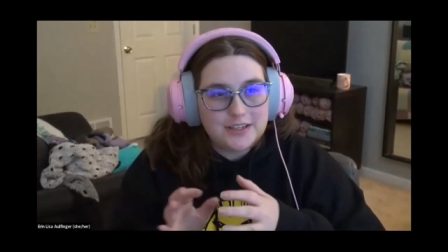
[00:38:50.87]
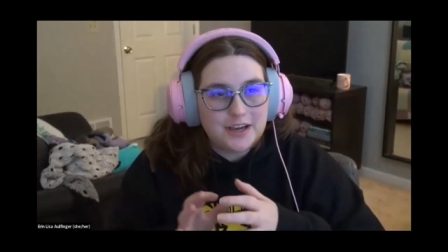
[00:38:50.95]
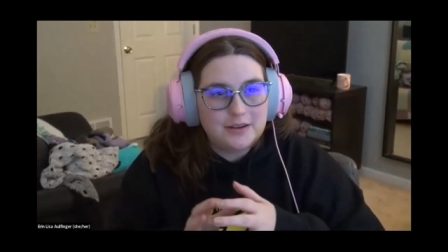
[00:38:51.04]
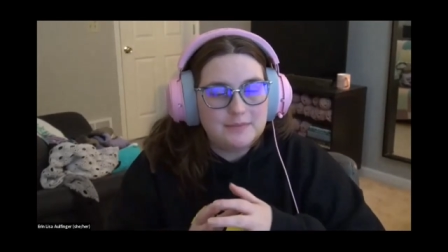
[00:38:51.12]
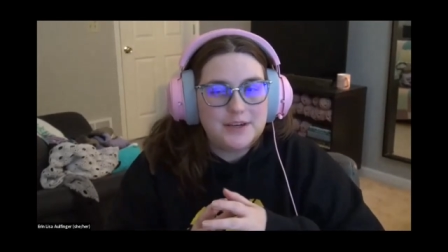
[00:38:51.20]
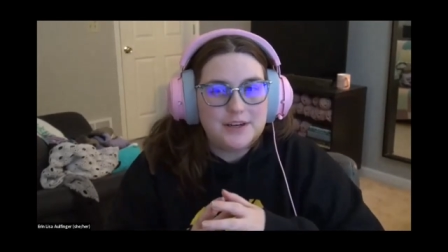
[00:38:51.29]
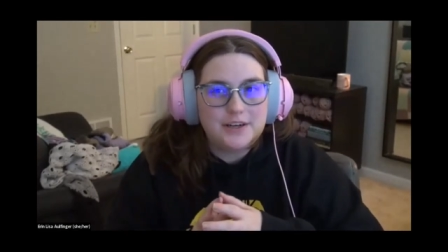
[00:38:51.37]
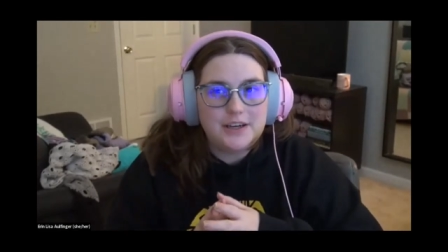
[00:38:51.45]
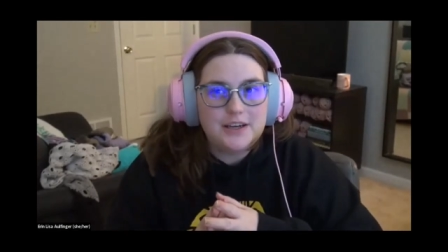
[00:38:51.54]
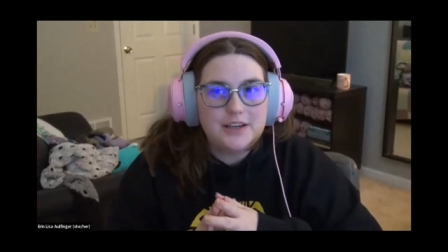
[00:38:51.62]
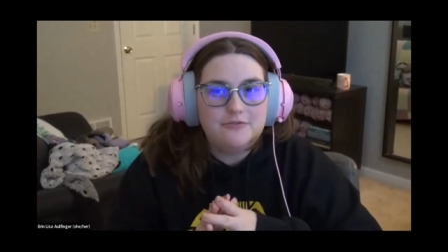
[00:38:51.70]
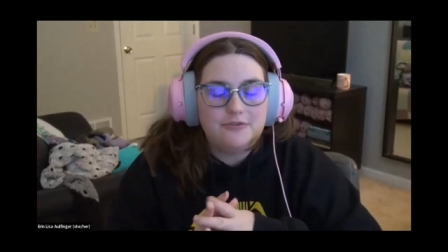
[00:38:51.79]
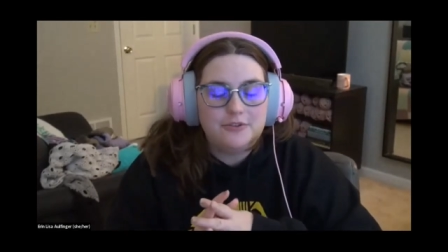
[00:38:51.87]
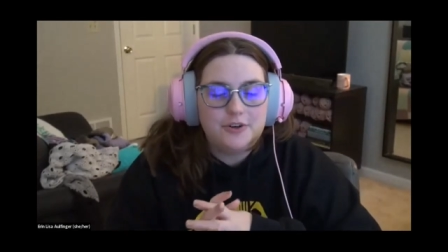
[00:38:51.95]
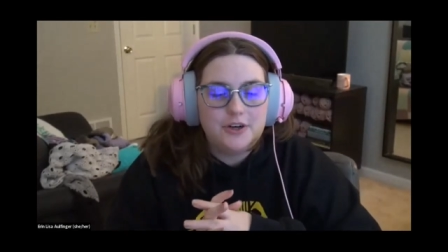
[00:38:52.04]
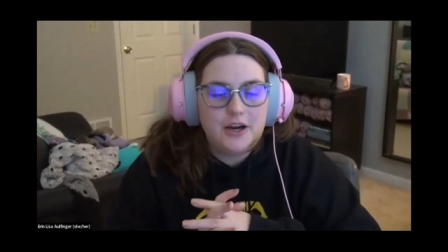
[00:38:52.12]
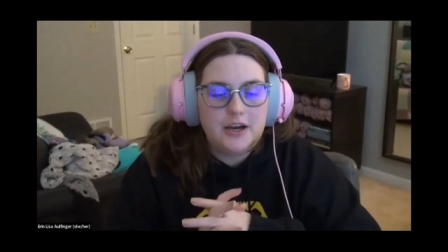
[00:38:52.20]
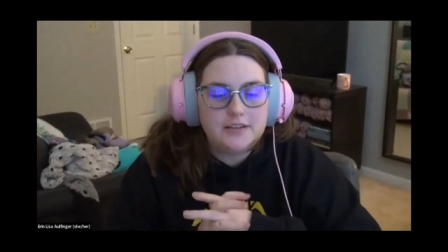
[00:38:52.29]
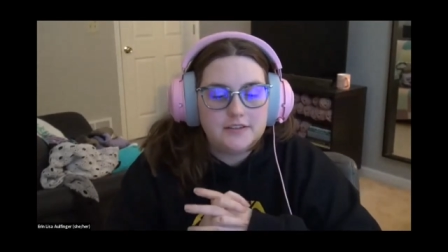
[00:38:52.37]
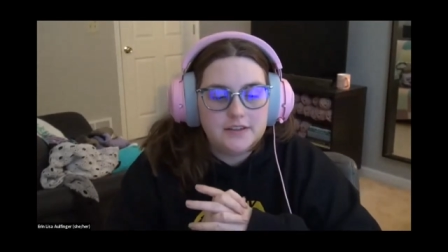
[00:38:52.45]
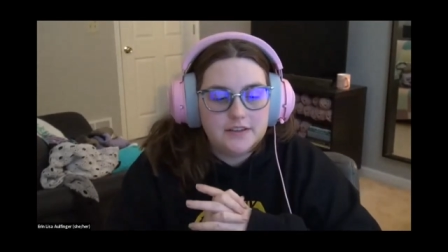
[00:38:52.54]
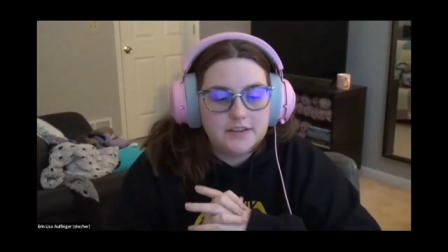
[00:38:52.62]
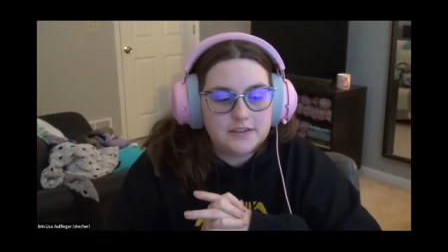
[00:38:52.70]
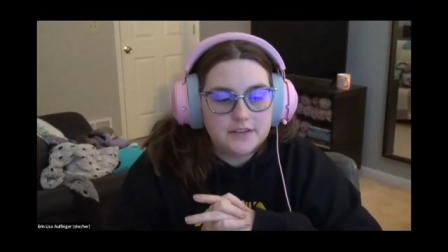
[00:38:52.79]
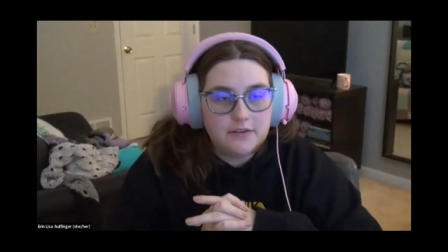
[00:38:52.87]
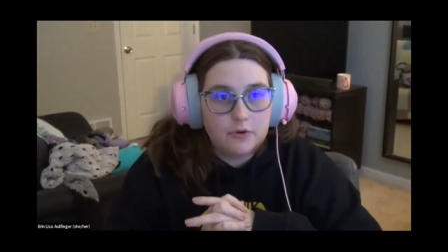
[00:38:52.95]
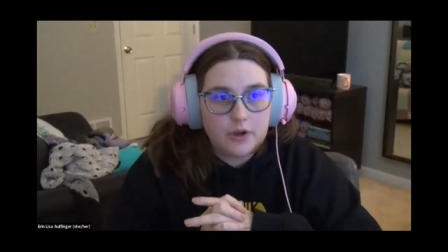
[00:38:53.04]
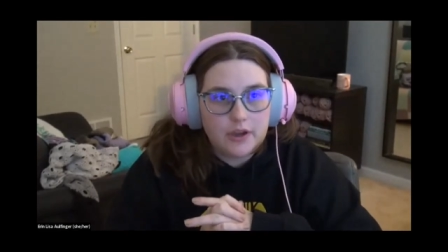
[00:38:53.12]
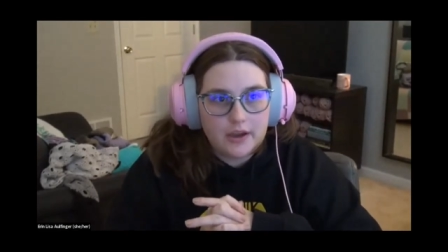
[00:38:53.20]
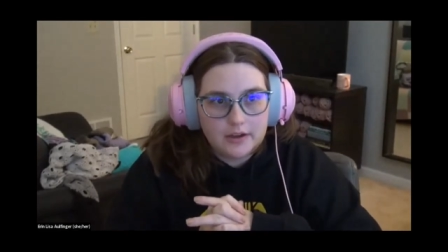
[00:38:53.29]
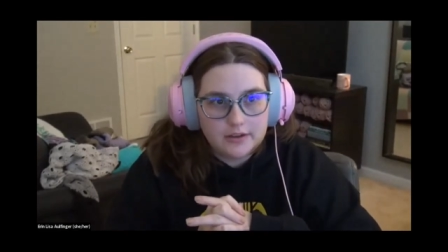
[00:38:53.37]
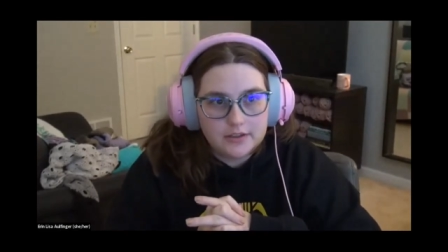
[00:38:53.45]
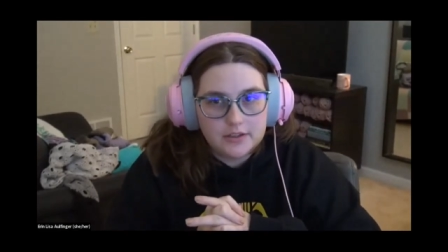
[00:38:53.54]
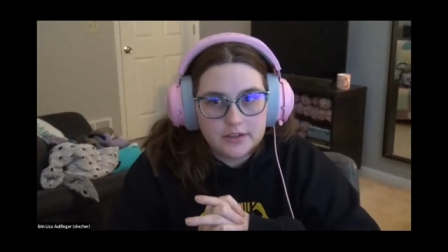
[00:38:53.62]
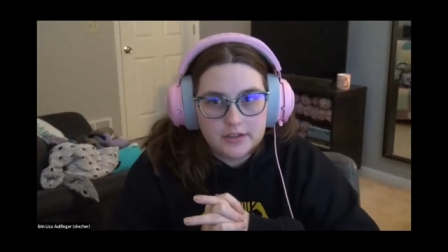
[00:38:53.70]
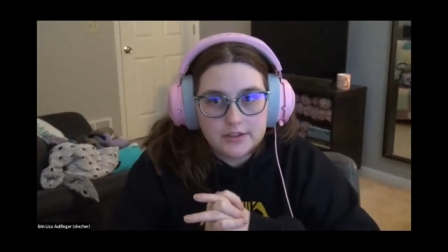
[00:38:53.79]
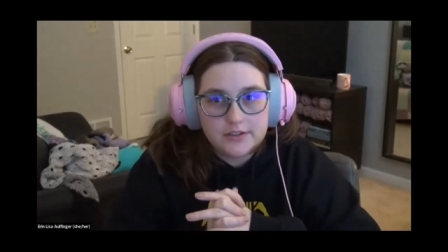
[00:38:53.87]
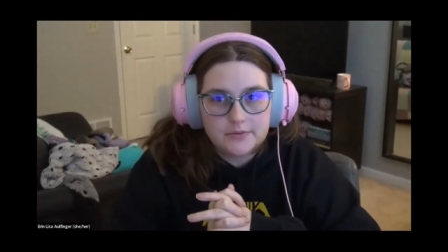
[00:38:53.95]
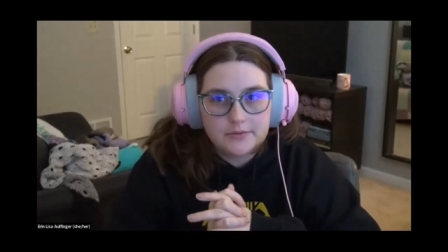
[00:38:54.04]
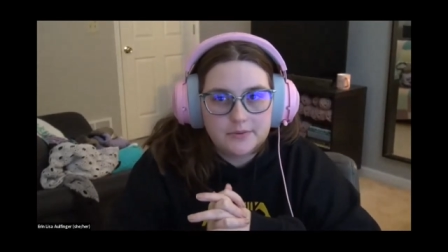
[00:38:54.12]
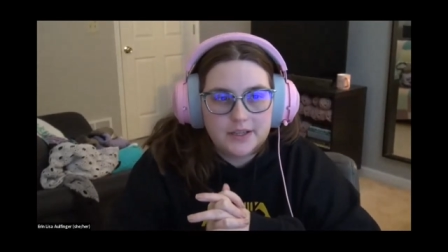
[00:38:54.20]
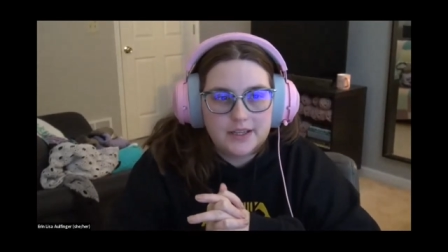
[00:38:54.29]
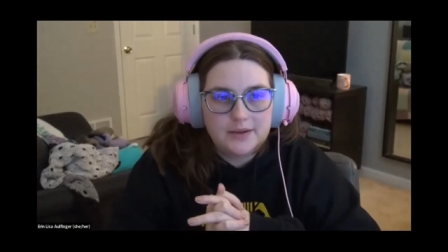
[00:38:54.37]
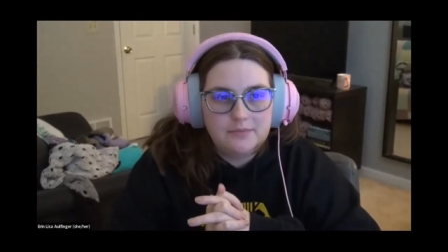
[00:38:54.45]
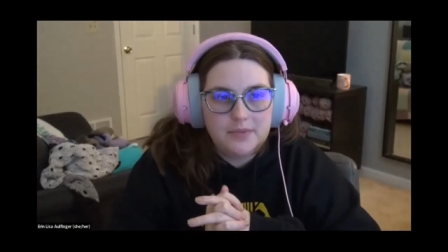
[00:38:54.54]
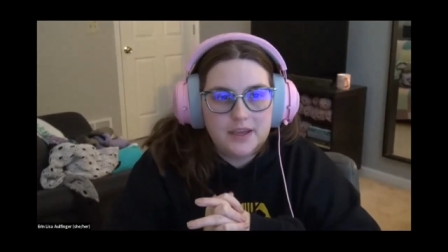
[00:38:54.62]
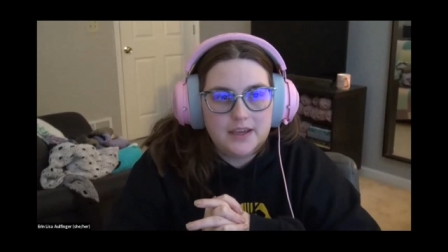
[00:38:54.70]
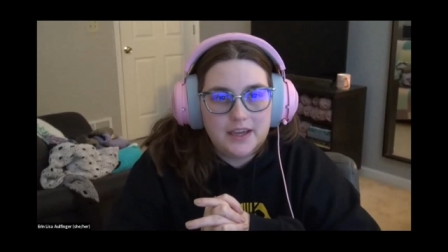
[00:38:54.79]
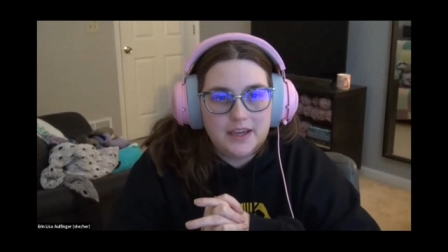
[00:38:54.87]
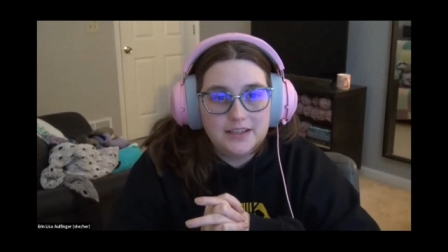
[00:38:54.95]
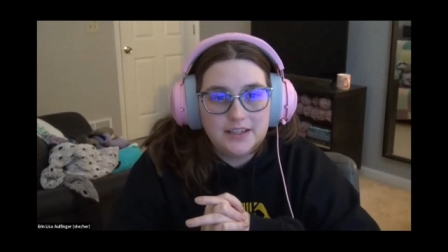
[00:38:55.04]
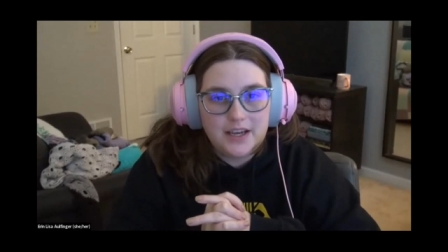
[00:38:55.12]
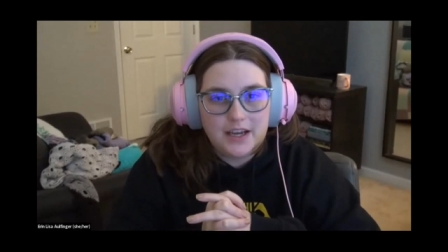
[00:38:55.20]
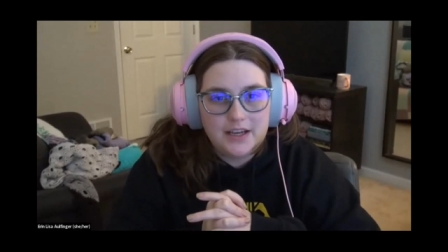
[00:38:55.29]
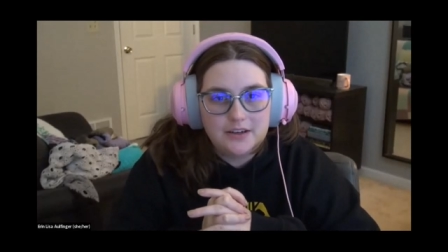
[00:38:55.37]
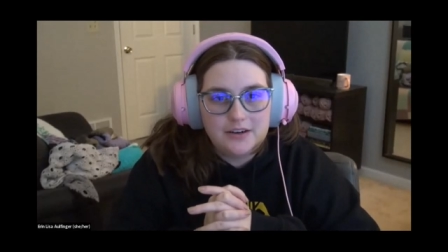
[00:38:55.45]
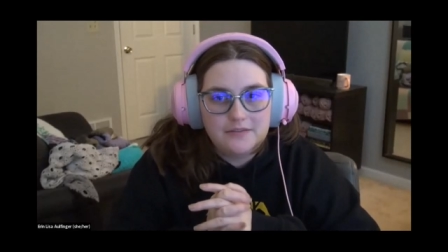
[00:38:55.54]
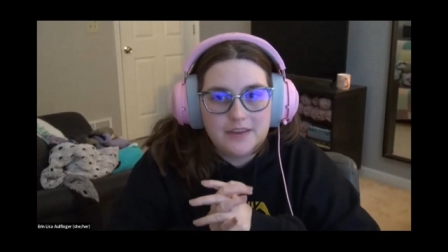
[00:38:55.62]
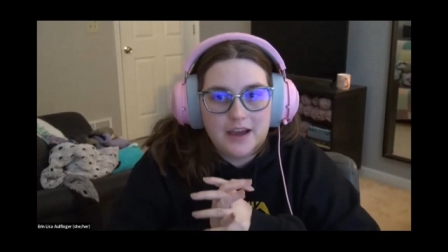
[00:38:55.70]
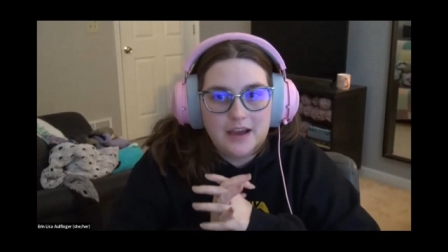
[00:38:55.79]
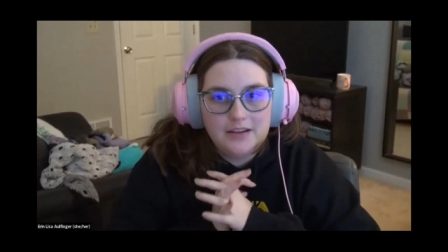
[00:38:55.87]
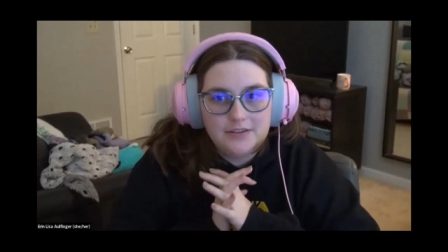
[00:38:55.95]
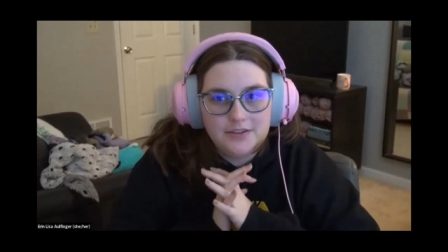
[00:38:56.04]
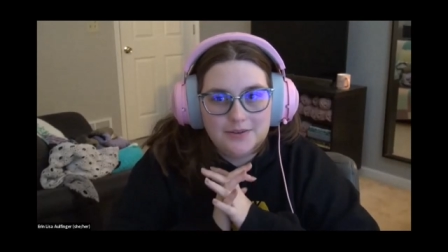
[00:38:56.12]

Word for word: time period for us in the civil calendar is a really big indicator of that.